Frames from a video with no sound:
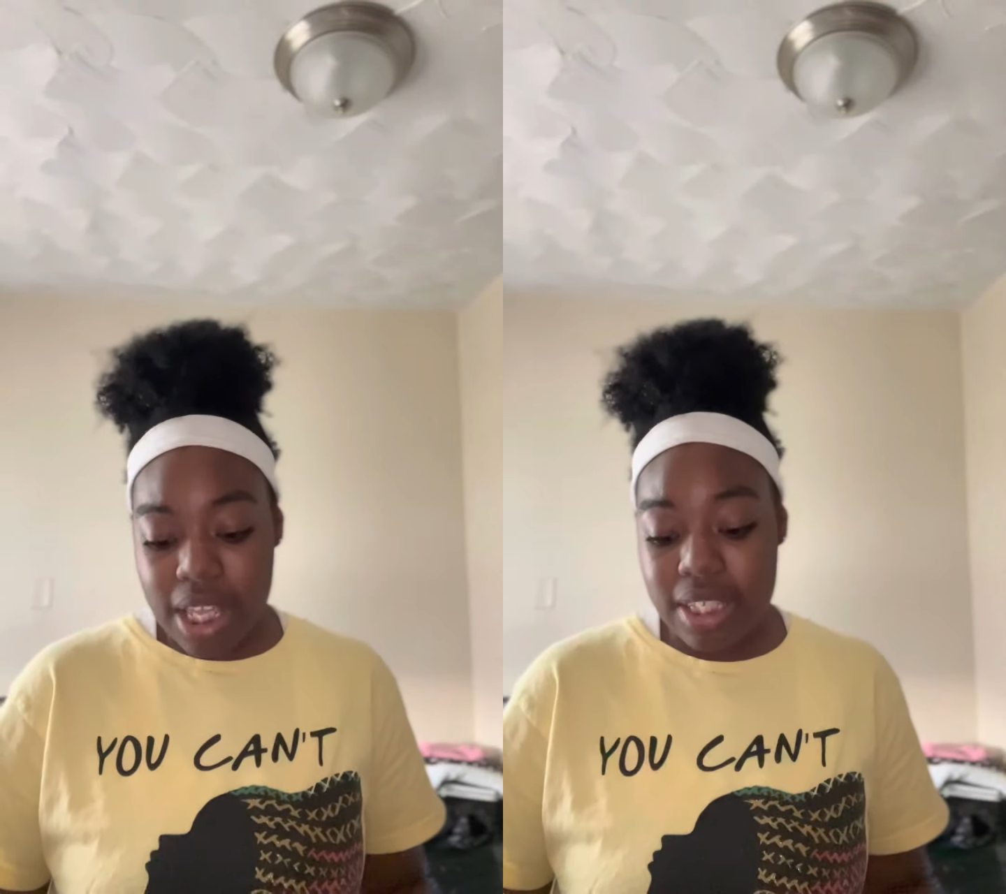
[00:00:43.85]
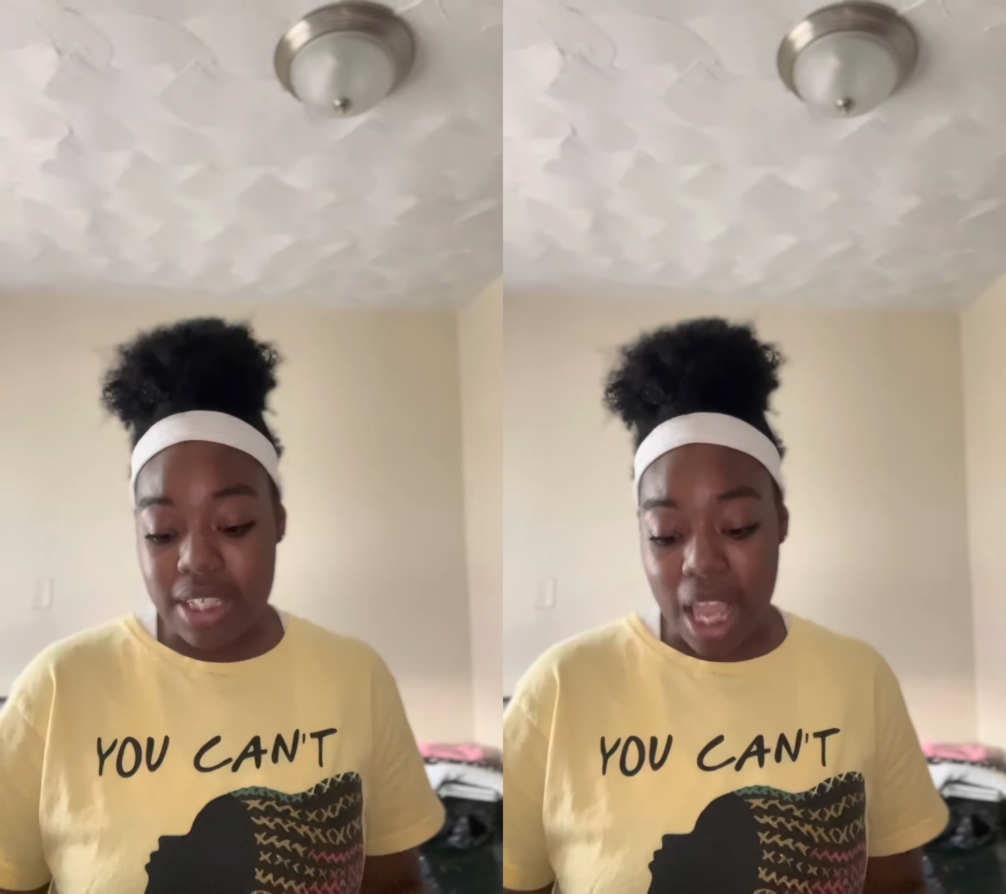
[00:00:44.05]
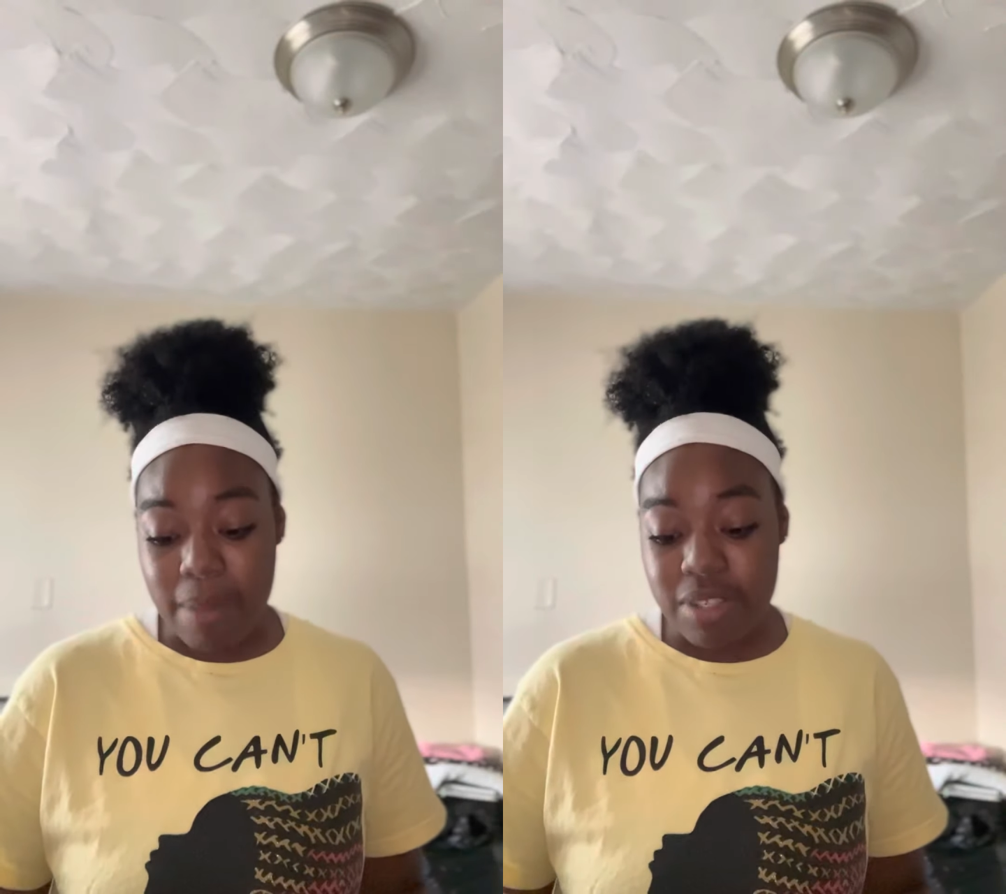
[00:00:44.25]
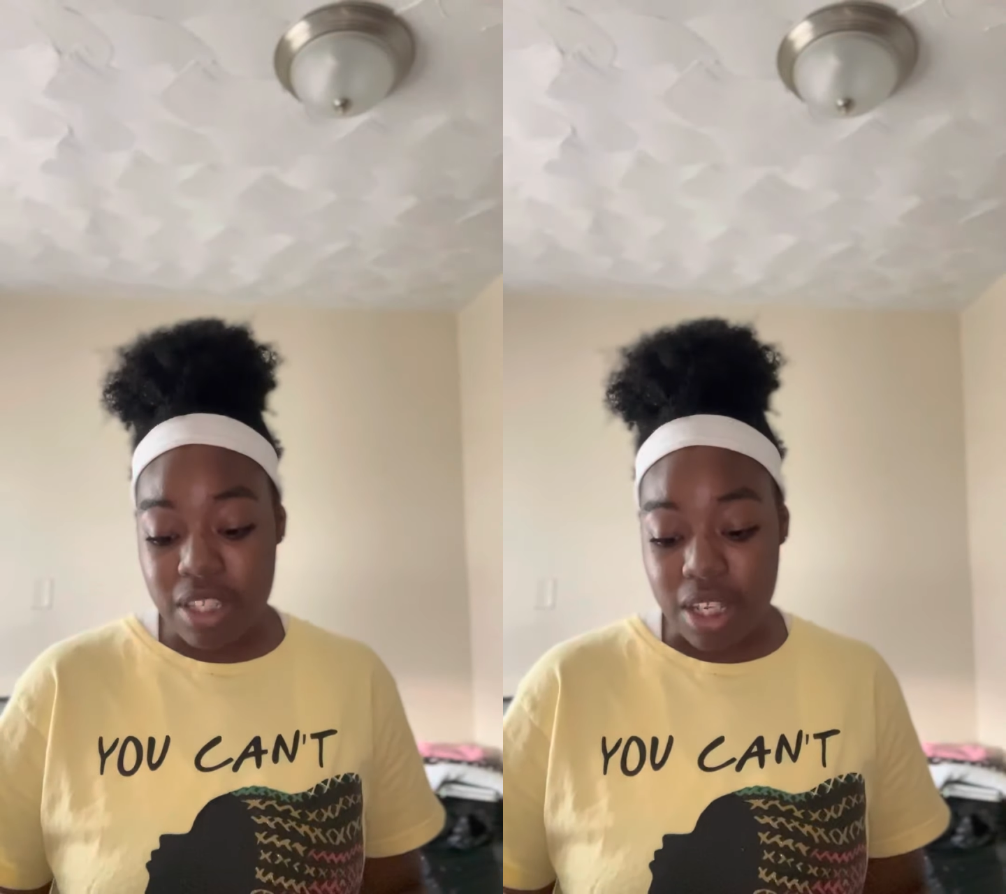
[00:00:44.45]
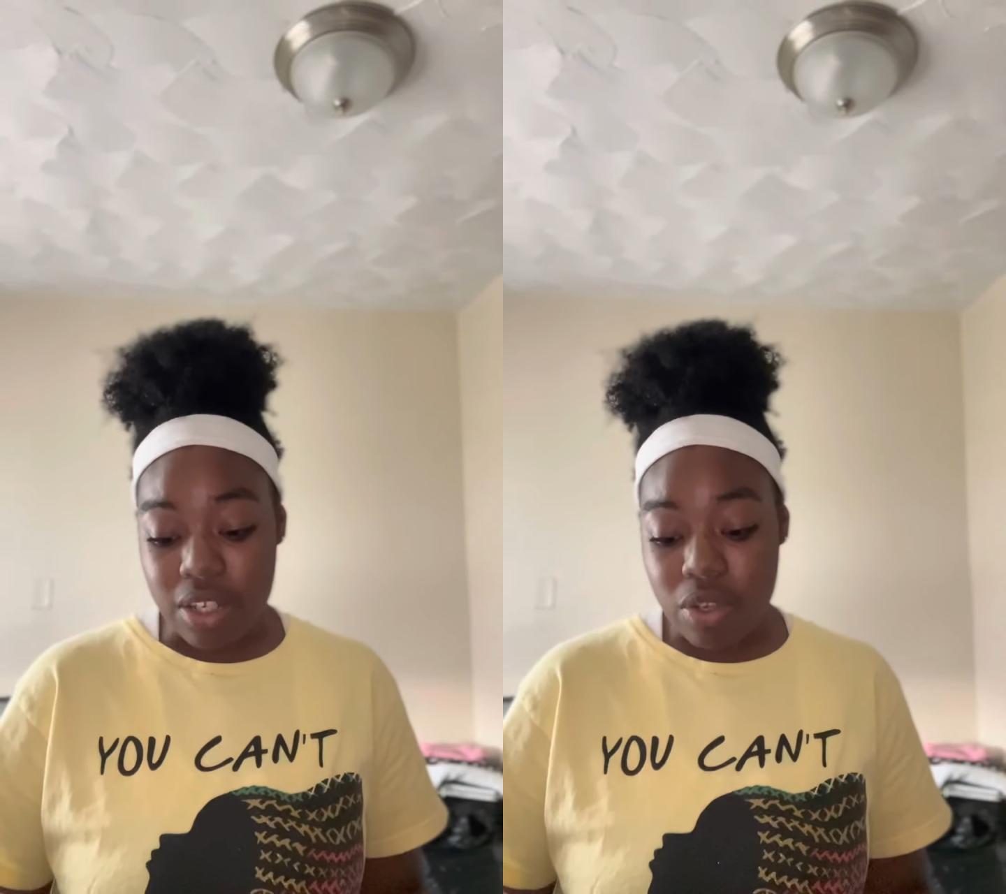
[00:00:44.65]

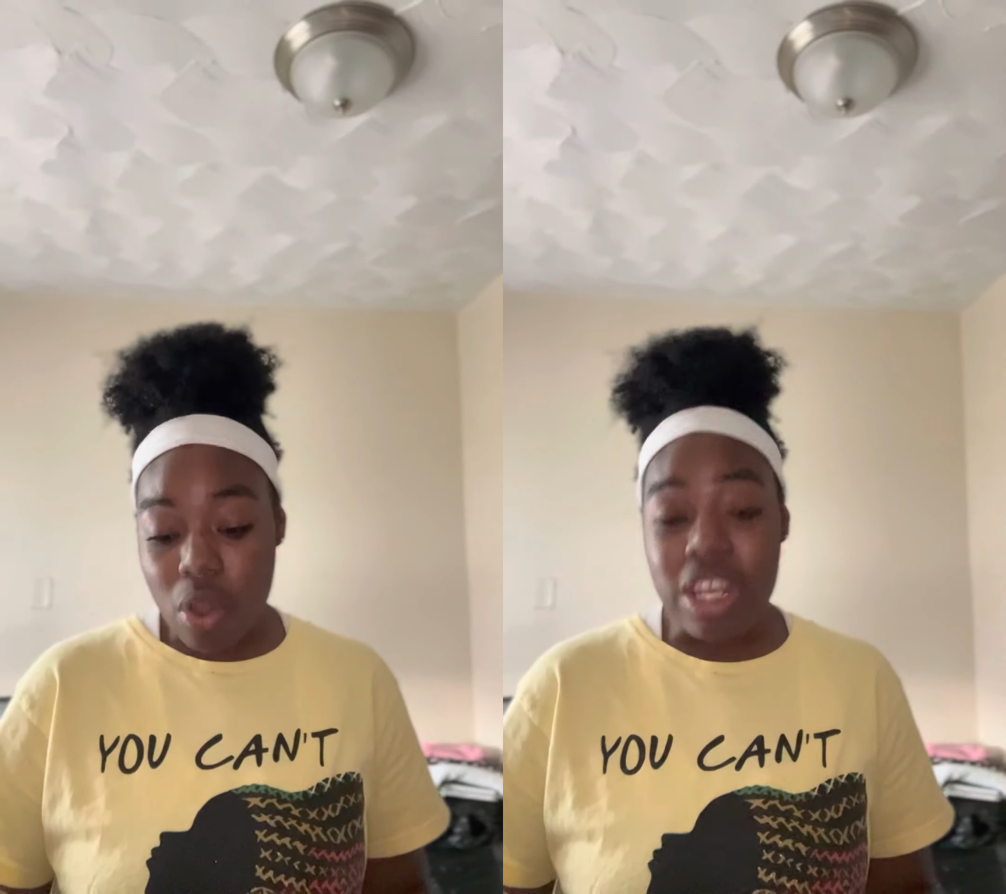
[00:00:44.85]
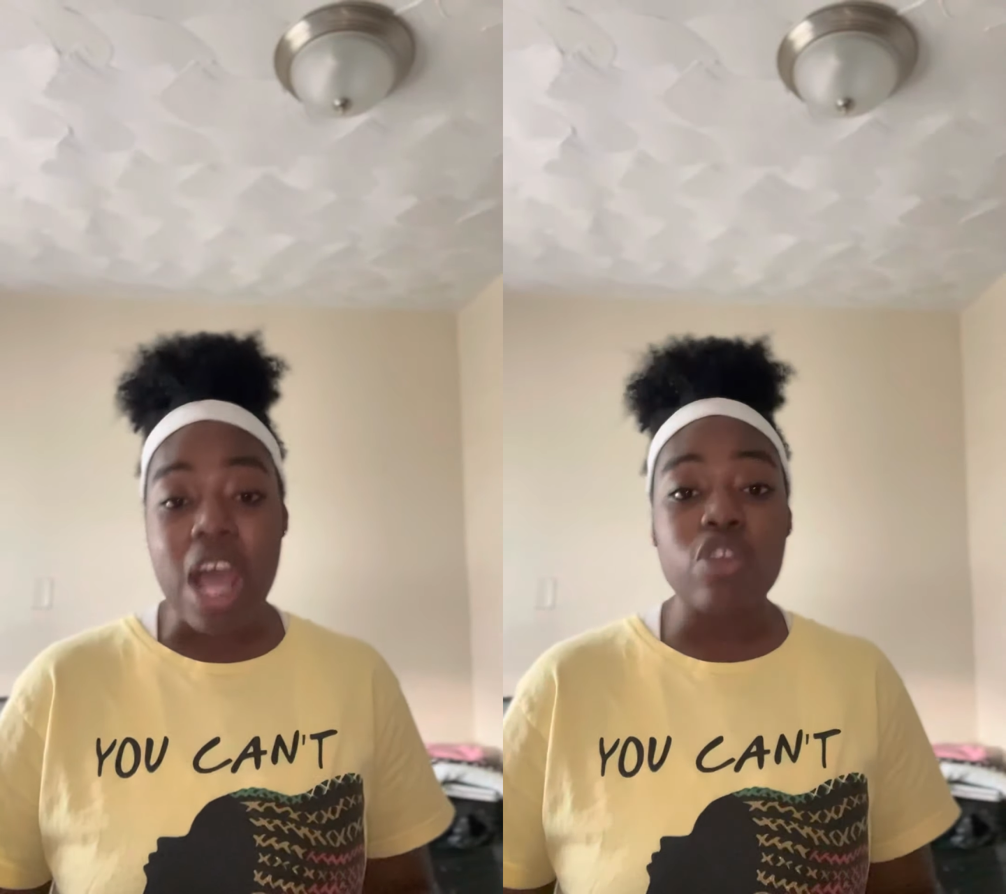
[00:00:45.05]
Samson, now